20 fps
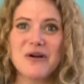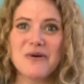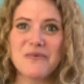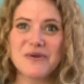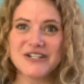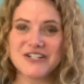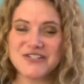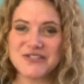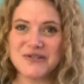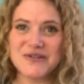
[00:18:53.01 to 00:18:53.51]

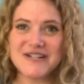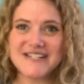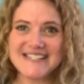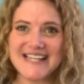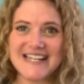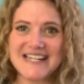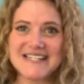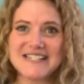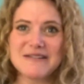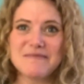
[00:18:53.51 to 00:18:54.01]
We are so
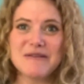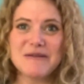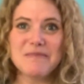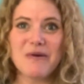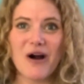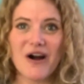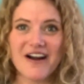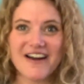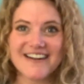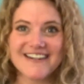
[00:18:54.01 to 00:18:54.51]
excited to be
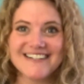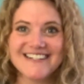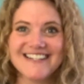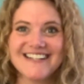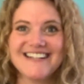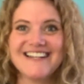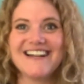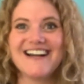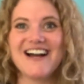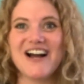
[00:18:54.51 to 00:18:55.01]
part
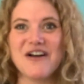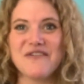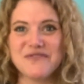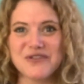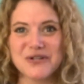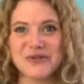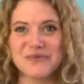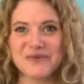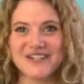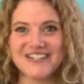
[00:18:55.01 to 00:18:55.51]
of
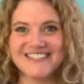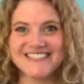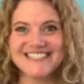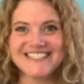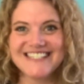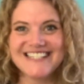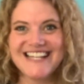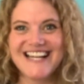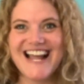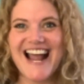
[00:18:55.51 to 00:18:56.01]
your
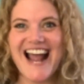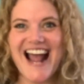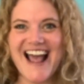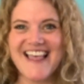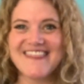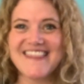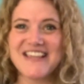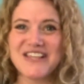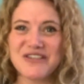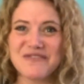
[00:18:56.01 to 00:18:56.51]
world,
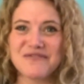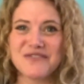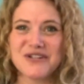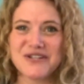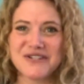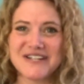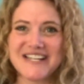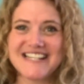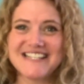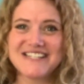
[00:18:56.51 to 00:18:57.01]
and thank you for
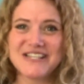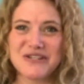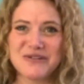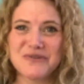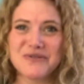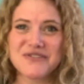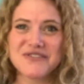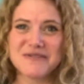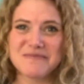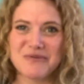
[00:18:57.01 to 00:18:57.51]
your
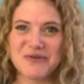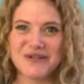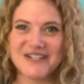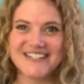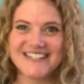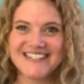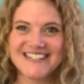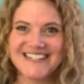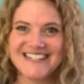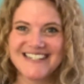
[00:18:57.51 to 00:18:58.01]
continual
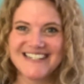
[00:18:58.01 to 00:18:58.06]
support.